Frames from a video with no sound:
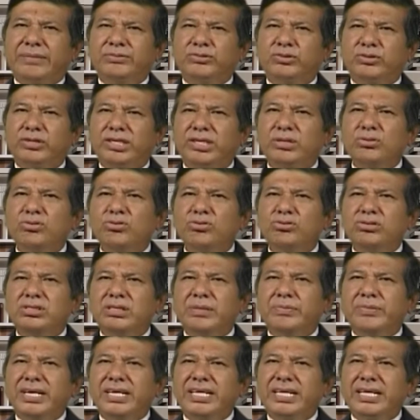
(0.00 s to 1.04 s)
to use
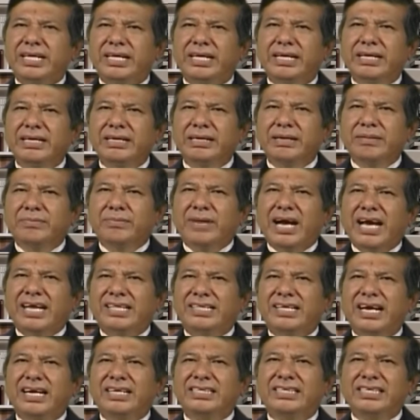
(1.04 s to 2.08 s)
the money by
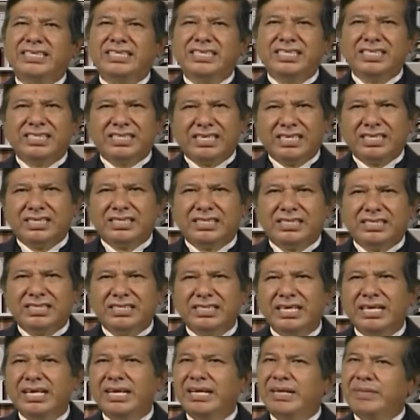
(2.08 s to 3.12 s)
their decisions,
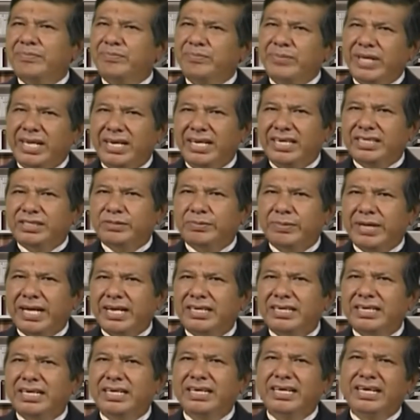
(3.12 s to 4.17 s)

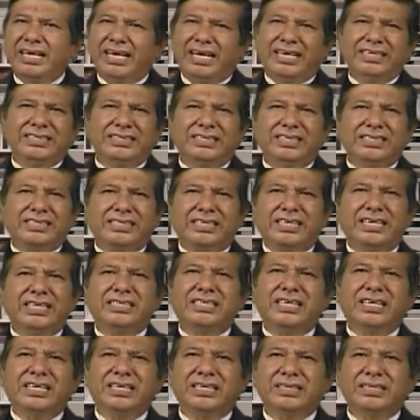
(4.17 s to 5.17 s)
management and discretion.